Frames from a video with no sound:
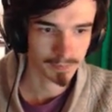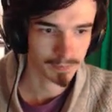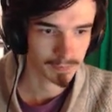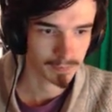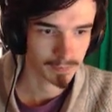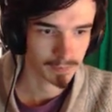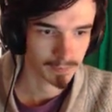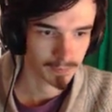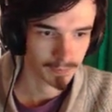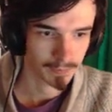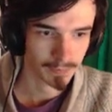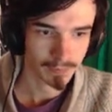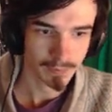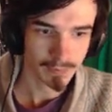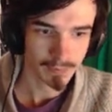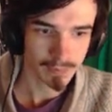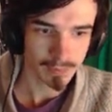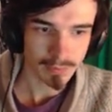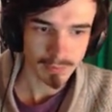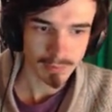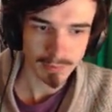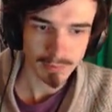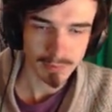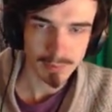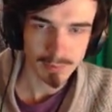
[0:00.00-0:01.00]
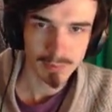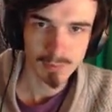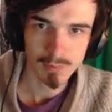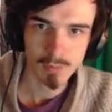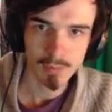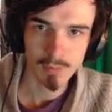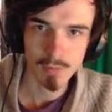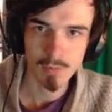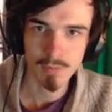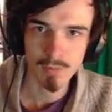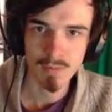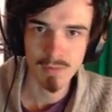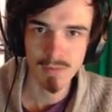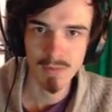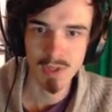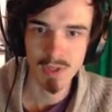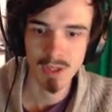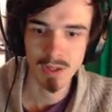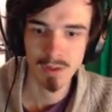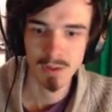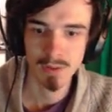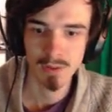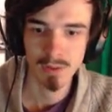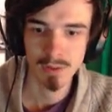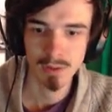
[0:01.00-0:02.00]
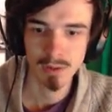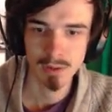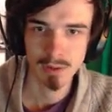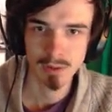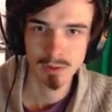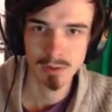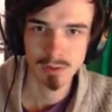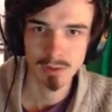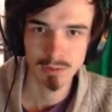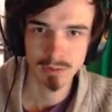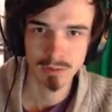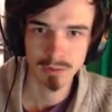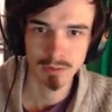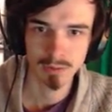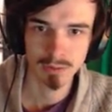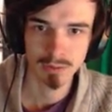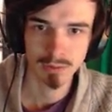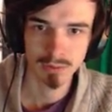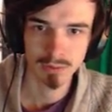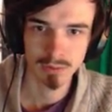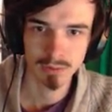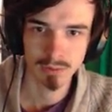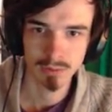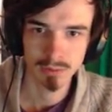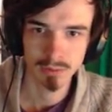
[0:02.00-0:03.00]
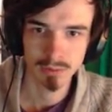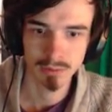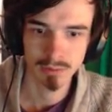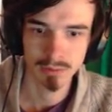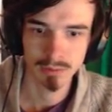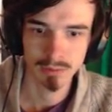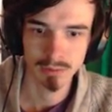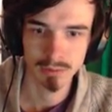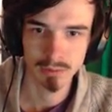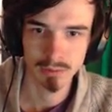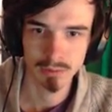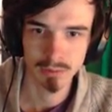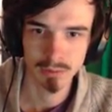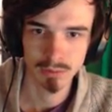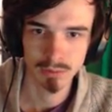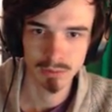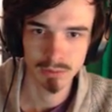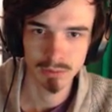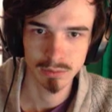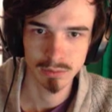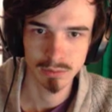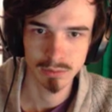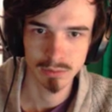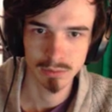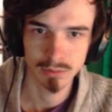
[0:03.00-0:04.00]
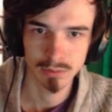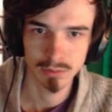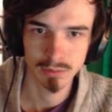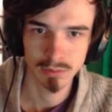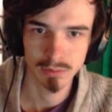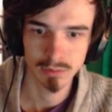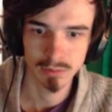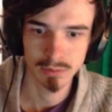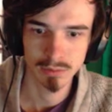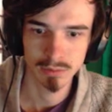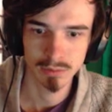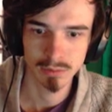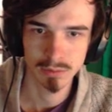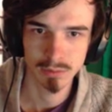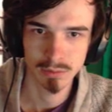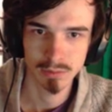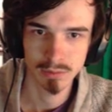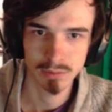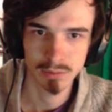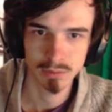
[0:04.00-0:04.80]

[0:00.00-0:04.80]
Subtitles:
(no one is talking)